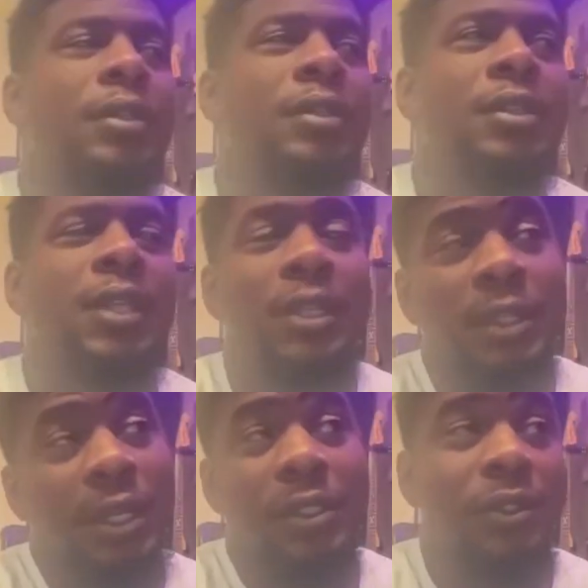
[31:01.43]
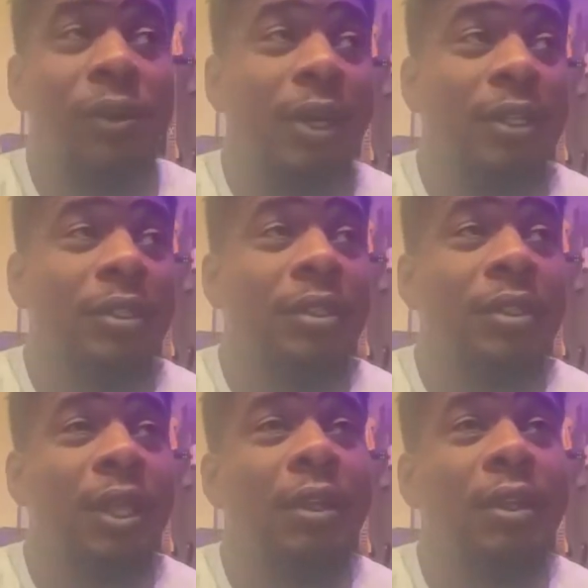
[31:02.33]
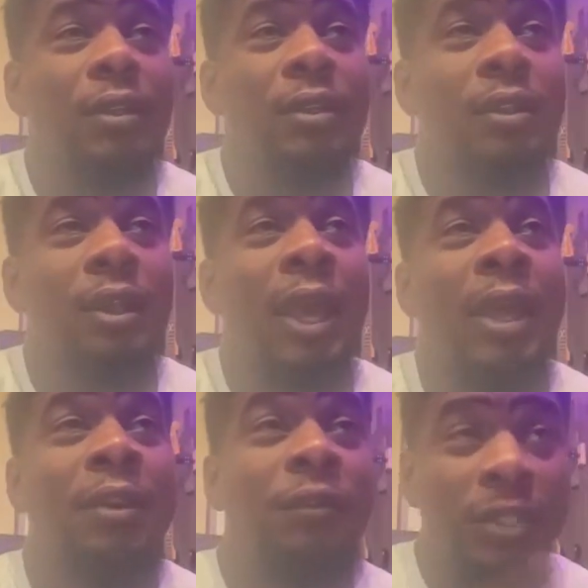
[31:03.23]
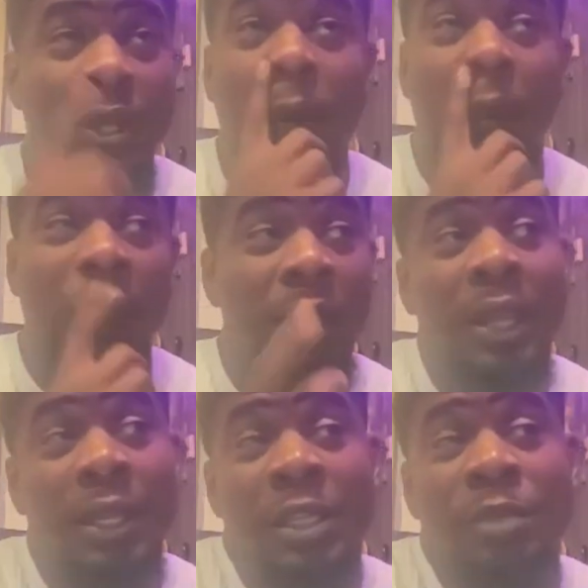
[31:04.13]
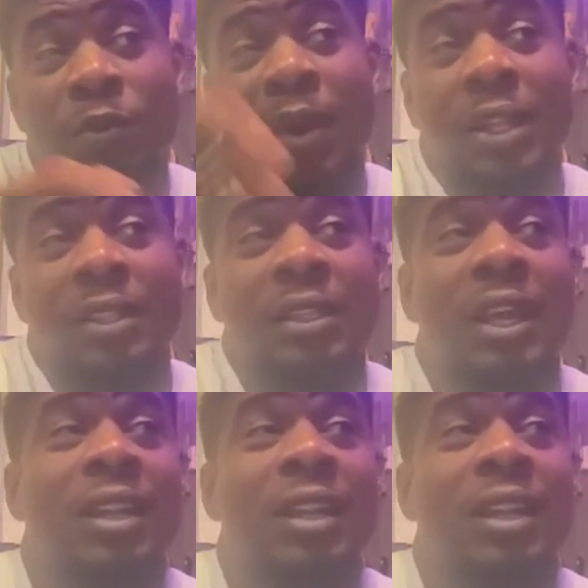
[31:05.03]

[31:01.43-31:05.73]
Sitting Ducks is crazy. Like, and so then that leads me right into that.